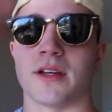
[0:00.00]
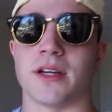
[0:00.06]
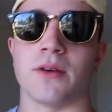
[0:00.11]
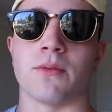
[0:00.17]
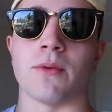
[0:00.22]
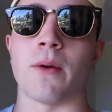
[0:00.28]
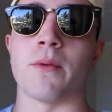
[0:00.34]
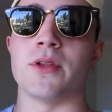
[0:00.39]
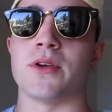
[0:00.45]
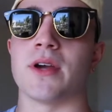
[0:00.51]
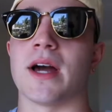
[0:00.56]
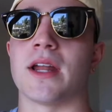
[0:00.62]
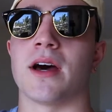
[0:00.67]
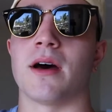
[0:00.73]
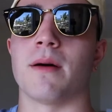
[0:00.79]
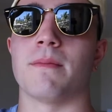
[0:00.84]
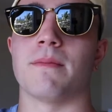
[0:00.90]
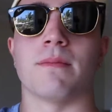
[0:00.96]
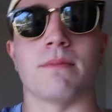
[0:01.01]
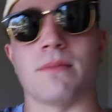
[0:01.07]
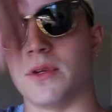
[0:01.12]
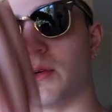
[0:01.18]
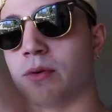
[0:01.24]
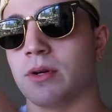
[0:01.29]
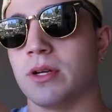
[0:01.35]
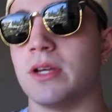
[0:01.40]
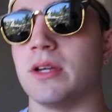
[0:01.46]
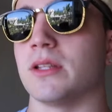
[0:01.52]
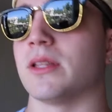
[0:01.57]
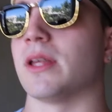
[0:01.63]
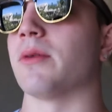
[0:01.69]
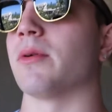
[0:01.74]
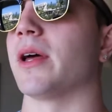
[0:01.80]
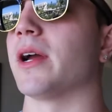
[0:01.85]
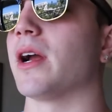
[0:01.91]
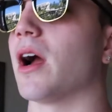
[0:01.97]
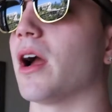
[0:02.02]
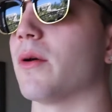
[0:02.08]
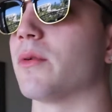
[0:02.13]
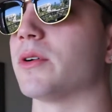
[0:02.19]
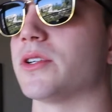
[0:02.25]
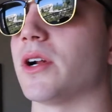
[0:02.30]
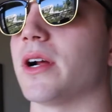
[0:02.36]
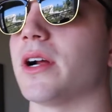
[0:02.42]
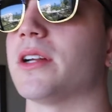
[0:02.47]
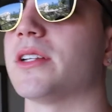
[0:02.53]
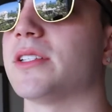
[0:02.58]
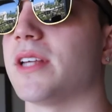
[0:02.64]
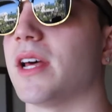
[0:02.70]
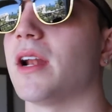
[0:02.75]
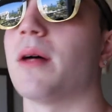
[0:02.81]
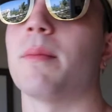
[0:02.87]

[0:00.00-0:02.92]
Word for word: Like right when you got up, you, he, they were like, all right, we're starting our descent.